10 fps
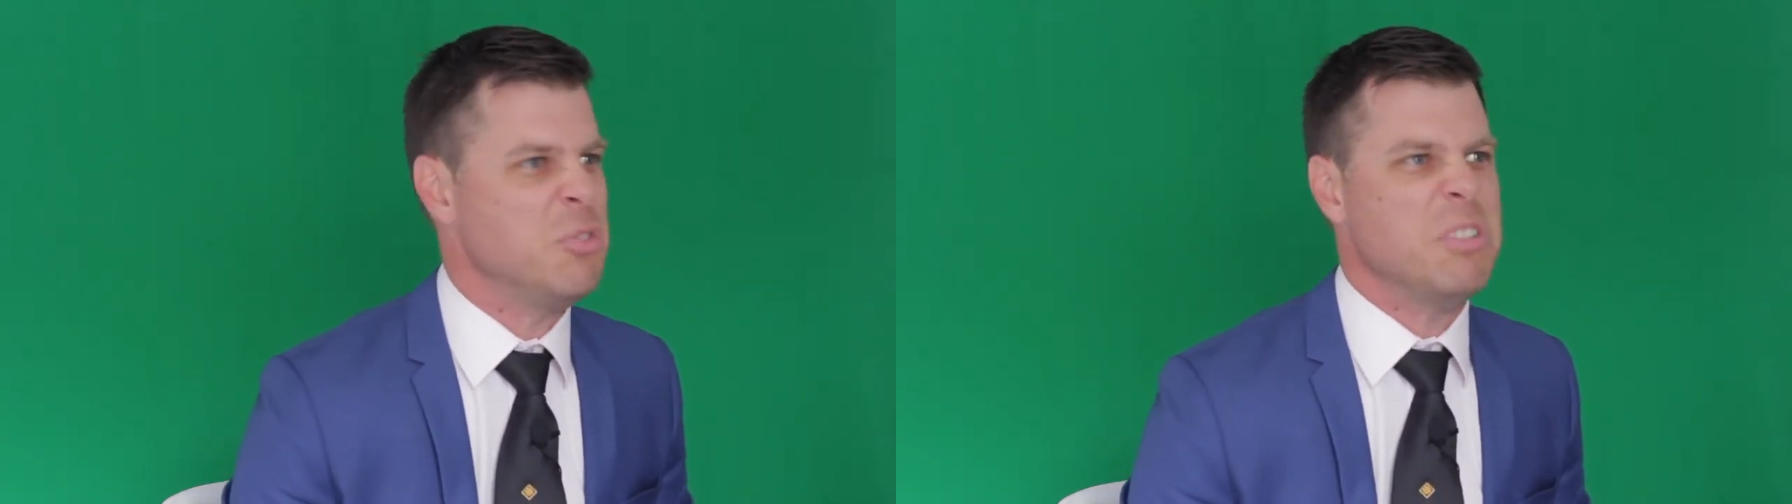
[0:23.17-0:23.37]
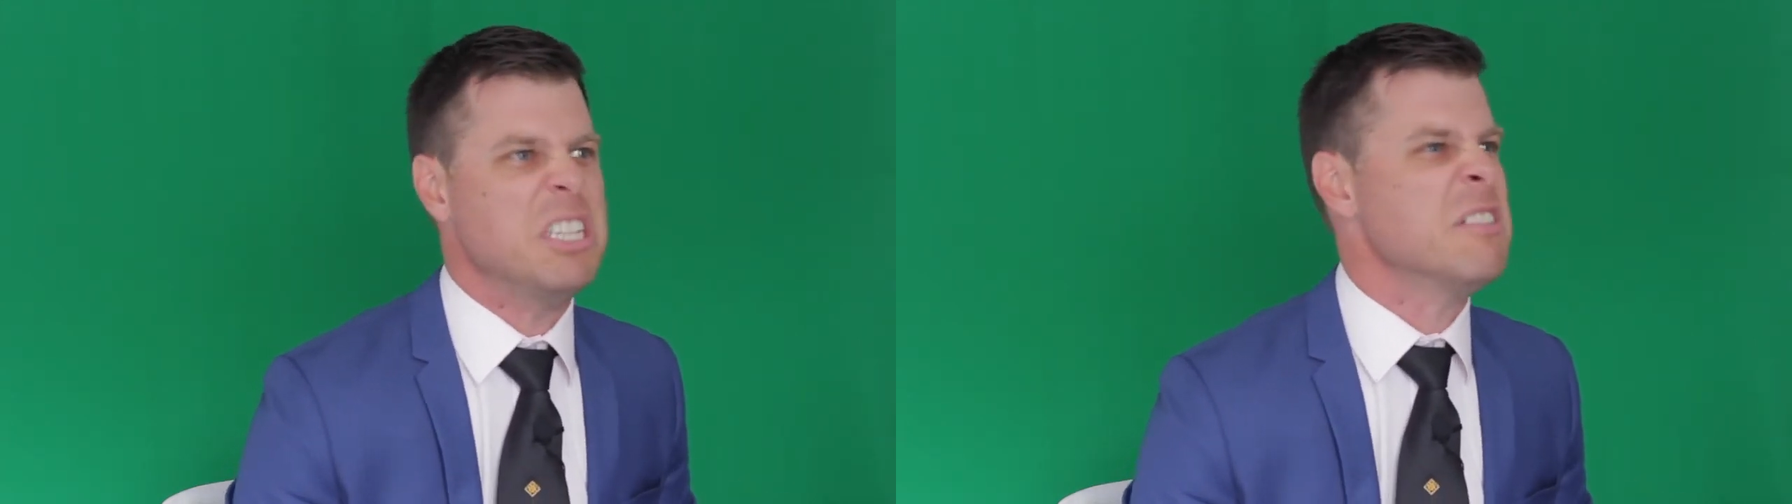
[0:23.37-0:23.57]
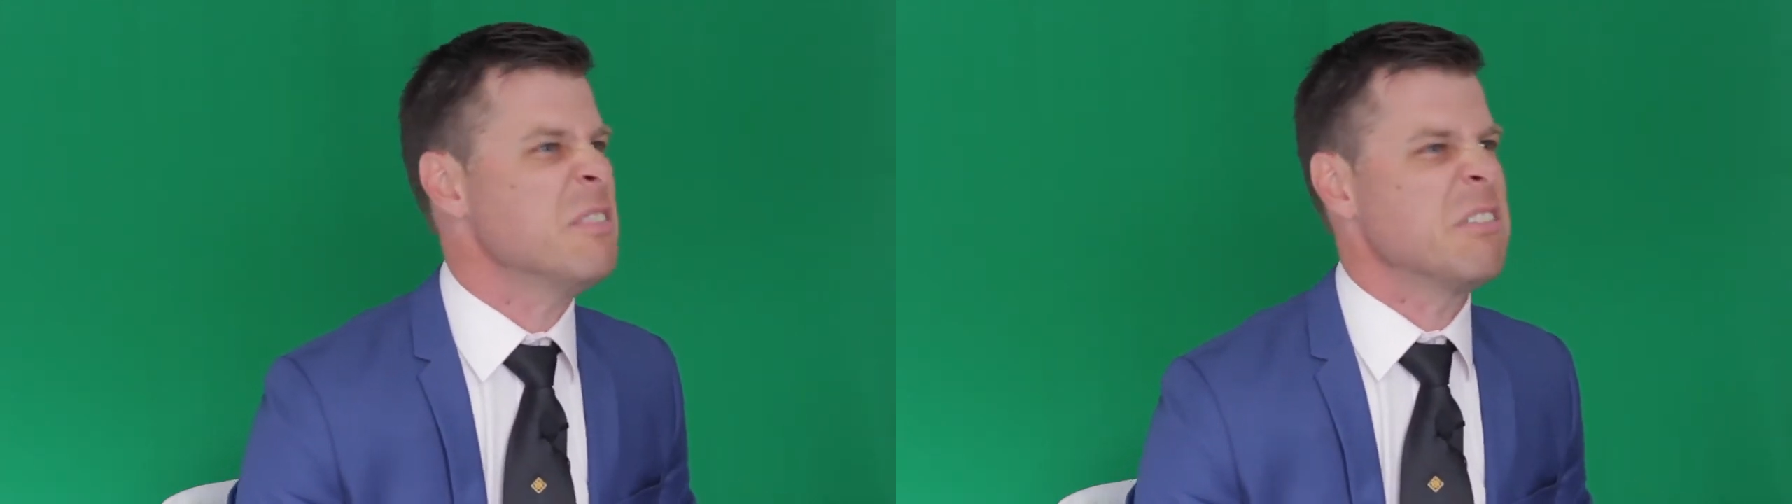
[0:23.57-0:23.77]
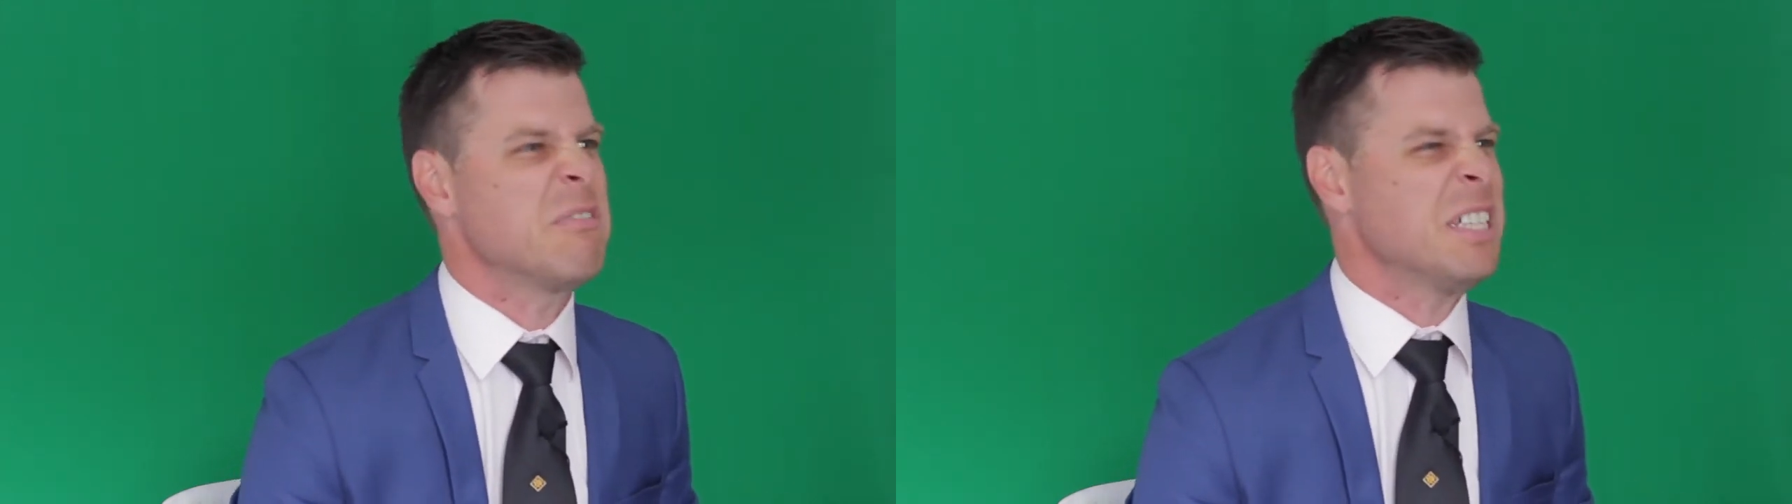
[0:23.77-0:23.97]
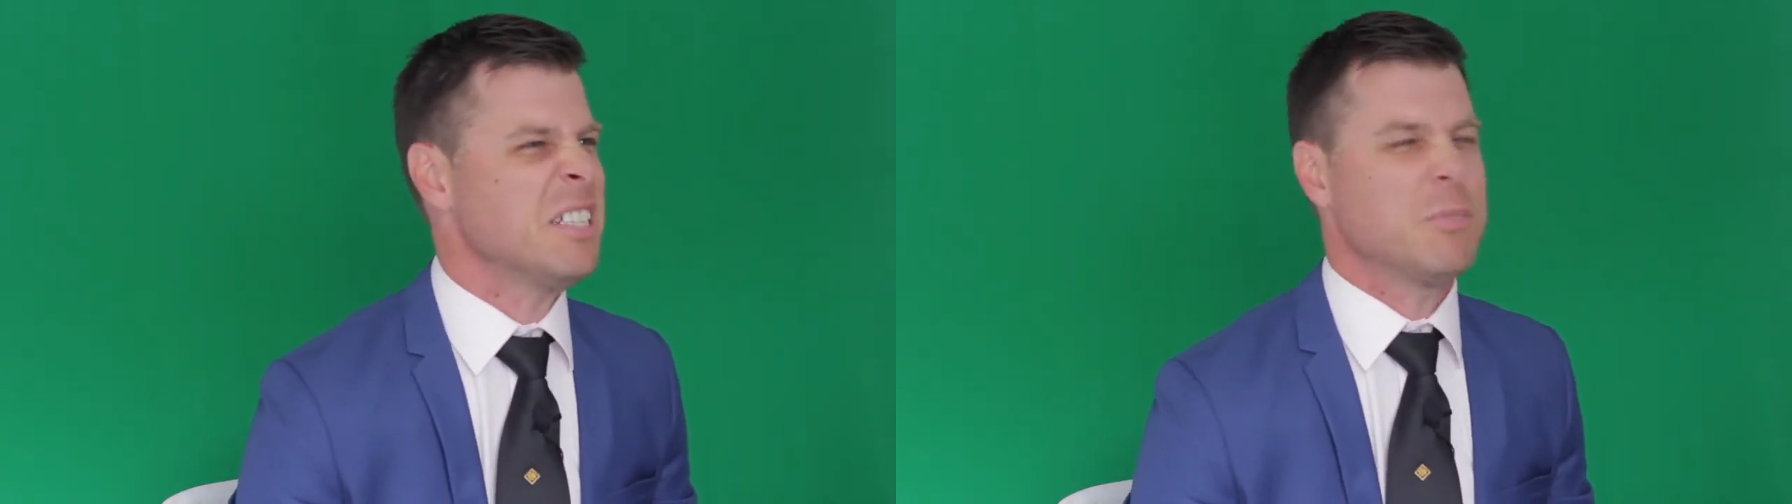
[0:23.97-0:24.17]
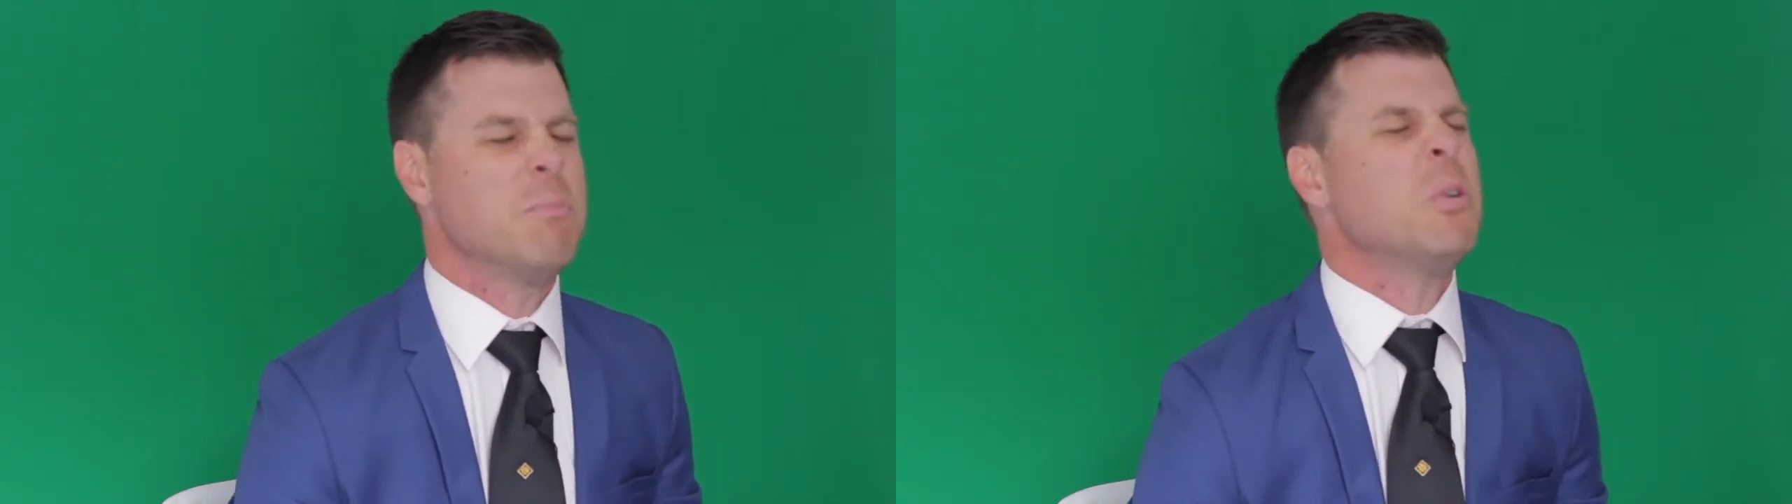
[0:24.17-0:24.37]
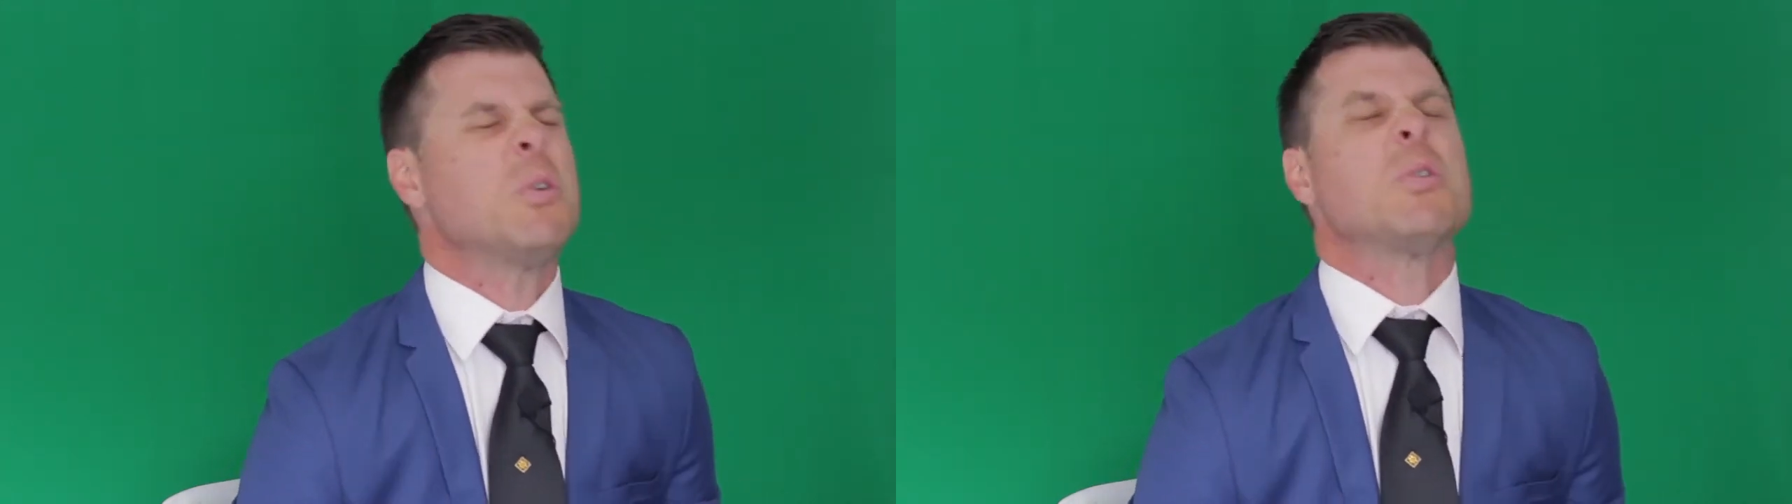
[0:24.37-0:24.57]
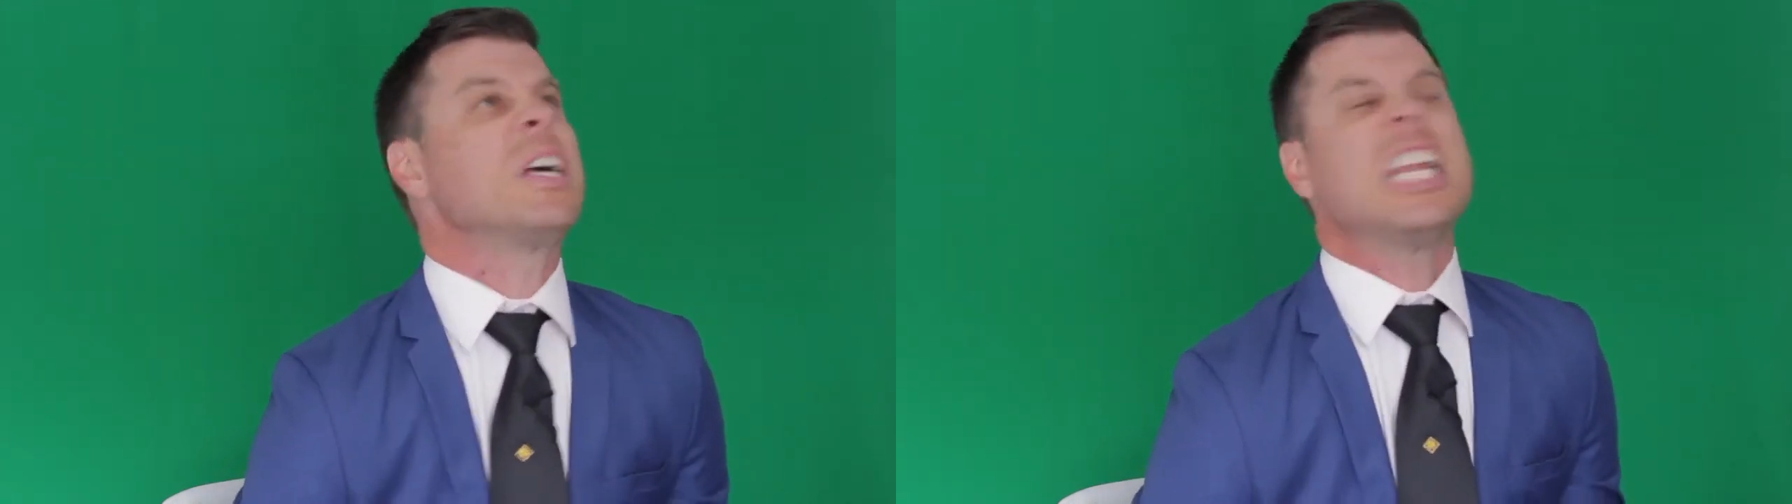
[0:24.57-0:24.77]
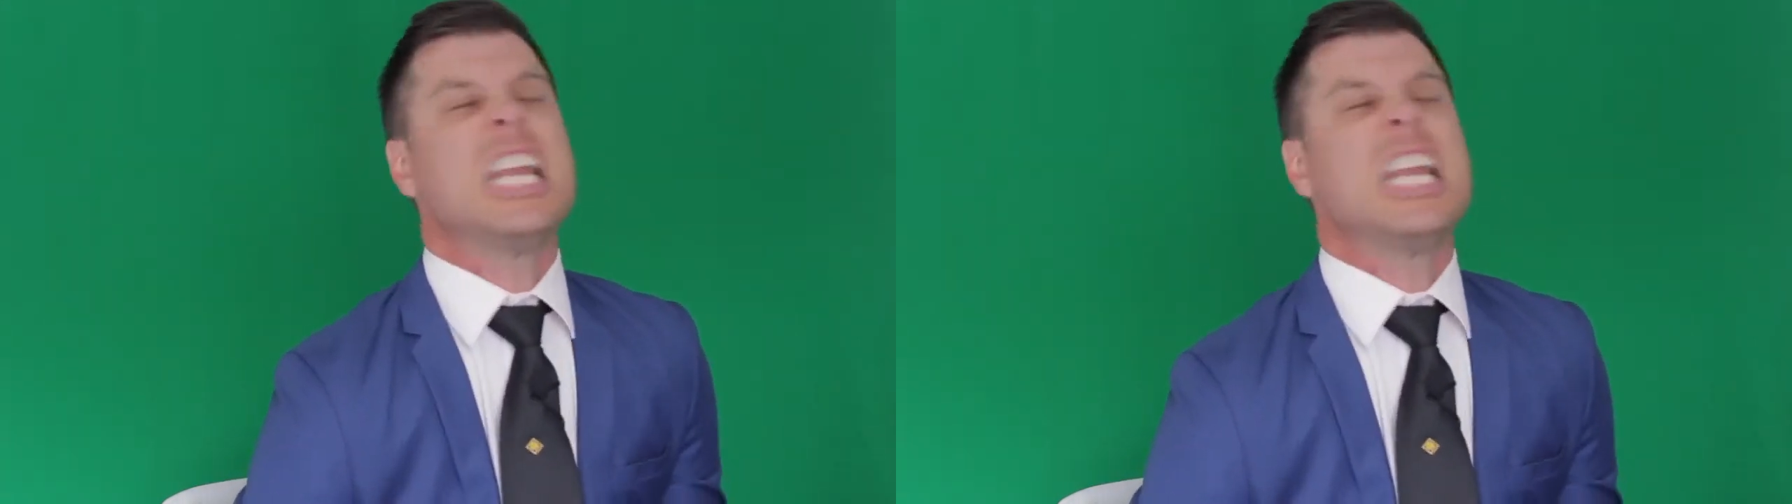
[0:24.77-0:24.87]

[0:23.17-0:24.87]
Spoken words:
you never felt more